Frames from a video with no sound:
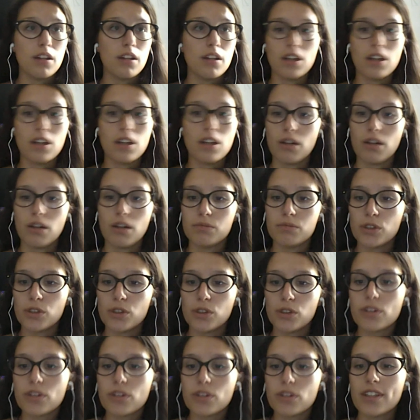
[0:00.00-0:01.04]

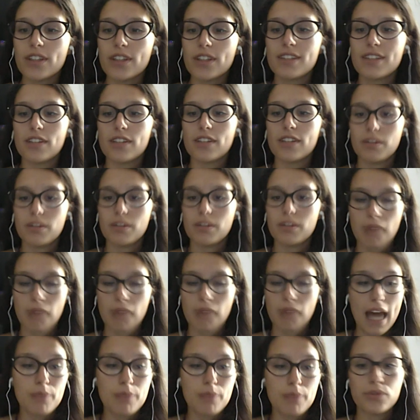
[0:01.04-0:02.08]
things that
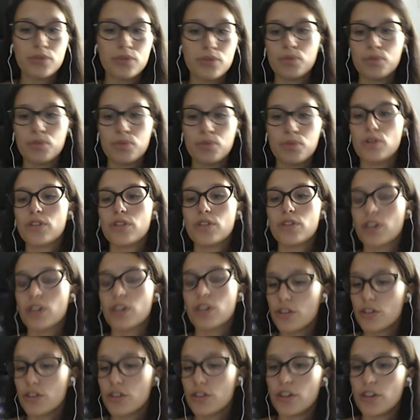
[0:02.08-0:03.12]
help to build a
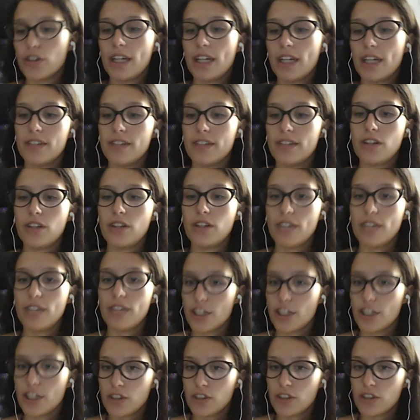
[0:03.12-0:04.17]
culture and a
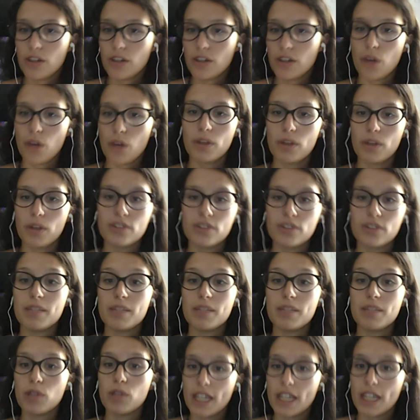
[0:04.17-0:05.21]
nation around the same
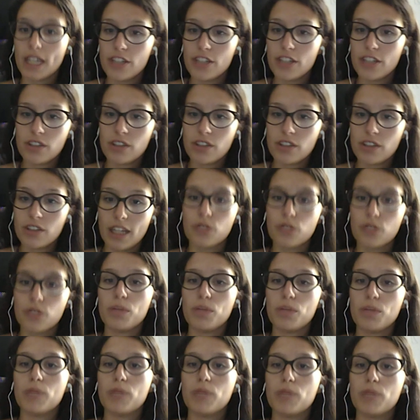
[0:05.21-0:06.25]
knowledge, and to
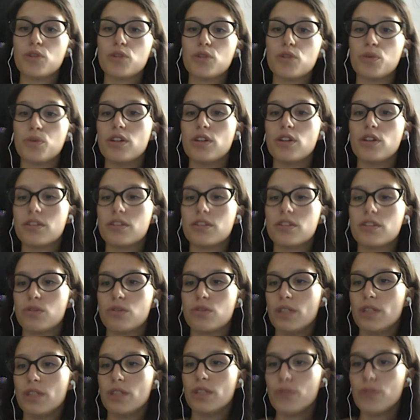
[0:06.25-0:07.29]
be able to work, to
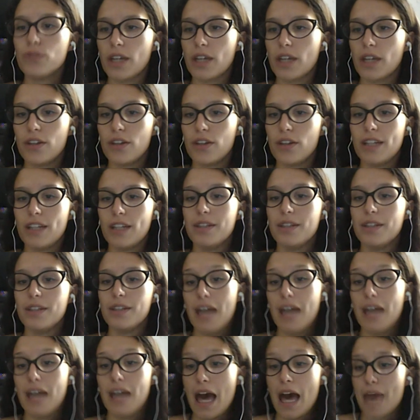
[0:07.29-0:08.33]
live together, and
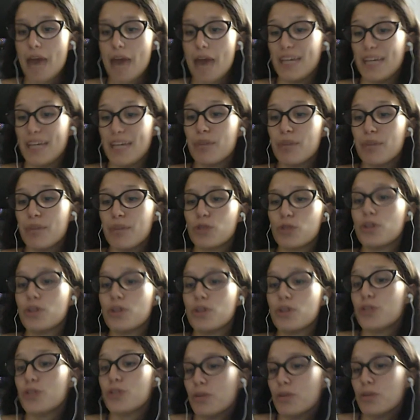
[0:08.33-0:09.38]
be able to
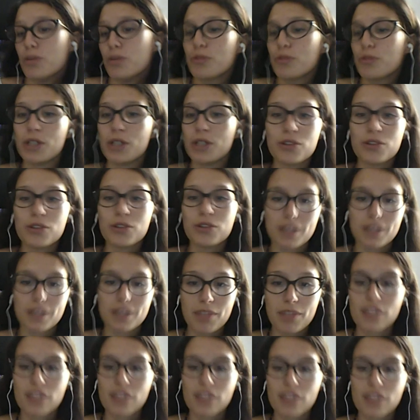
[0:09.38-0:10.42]
assume we know the same
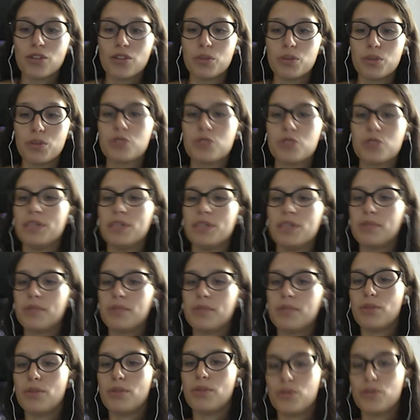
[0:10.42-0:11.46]
thing, so we should be
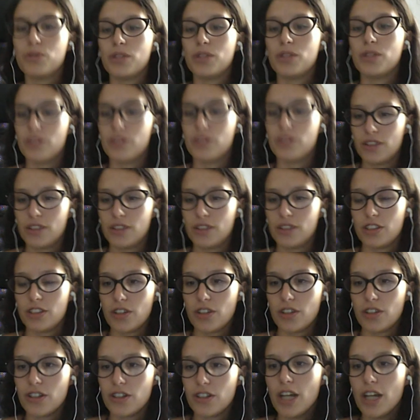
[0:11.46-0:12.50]
able to understand each
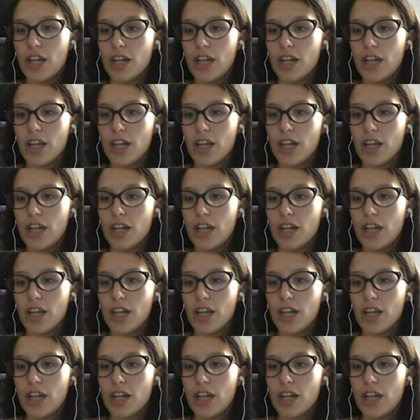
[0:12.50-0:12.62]
other.